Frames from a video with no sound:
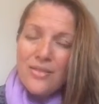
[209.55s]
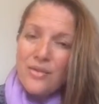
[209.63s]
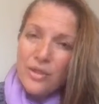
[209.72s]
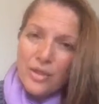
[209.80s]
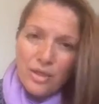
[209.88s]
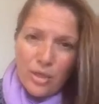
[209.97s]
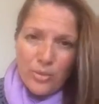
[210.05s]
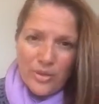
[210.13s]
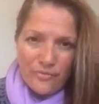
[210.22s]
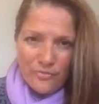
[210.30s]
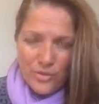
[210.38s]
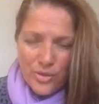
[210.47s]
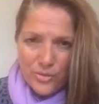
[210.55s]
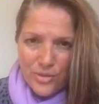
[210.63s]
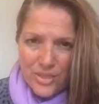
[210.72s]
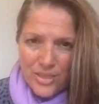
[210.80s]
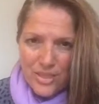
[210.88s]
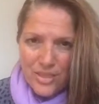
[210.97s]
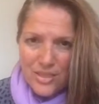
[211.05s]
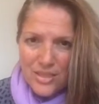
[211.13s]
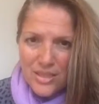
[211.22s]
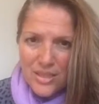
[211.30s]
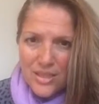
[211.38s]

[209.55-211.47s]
They're going to go where the food source is.